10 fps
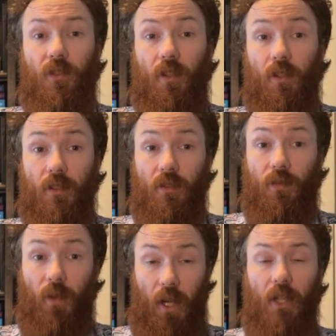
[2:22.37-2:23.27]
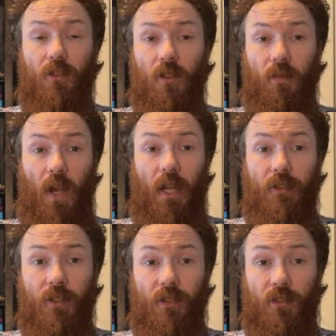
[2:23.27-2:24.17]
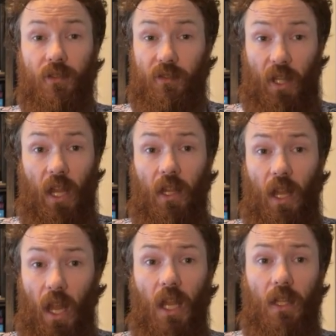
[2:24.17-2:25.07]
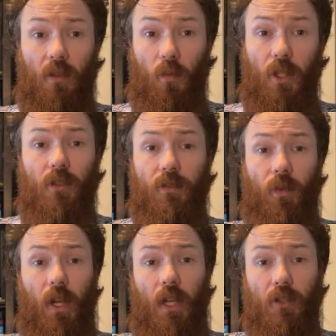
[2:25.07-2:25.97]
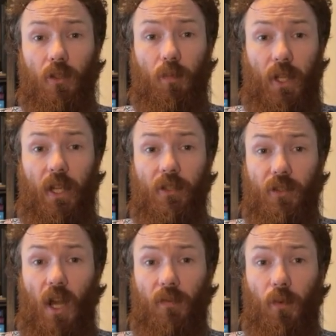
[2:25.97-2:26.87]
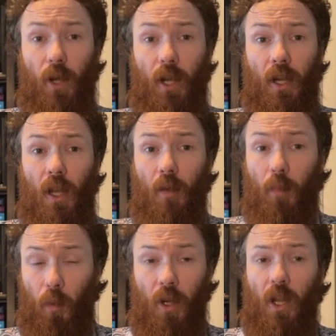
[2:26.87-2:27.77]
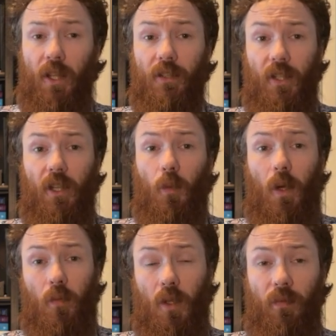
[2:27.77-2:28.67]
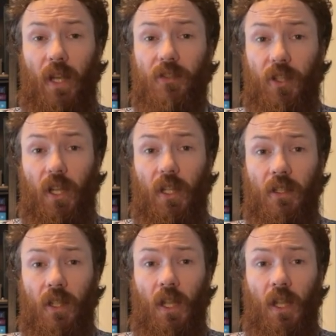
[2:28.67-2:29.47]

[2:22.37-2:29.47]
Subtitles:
There's financial advisors saying, hey, we use financial planning software, but we're not going to tell you what we're invested in.